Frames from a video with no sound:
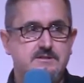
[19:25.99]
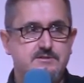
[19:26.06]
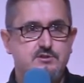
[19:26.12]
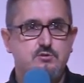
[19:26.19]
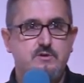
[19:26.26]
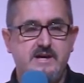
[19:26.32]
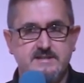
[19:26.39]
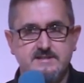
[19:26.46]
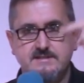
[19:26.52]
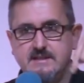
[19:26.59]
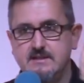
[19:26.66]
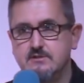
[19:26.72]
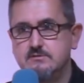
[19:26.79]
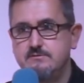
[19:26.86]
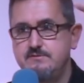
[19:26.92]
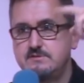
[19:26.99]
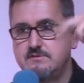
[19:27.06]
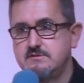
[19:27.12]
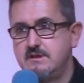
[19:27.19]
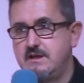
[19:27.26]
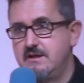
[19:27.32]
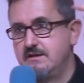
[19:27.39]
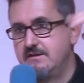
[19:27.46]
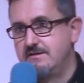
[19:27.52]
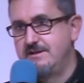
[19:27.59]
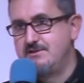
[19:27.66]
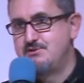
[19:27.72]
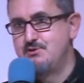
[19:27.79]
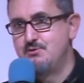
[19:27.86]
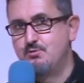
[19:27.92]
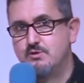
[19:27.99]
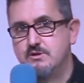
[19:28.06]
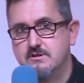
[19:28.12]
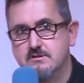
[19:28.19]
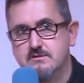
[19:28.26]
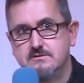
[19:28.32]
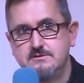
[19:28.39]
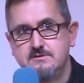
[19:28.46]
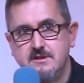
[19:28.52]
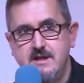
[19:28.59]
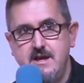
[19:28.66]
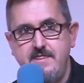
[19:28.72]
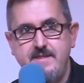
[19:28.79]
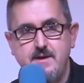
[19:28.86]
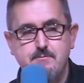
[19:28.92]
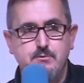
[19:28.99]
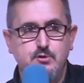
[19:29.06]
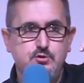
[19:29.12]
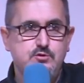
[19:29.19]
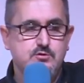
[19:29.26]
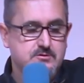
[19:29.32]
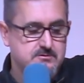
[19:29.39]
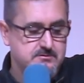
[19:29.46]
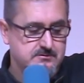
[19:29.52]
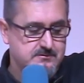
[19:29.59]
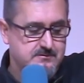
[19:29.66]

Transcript: to ourselves and to the world that Moodle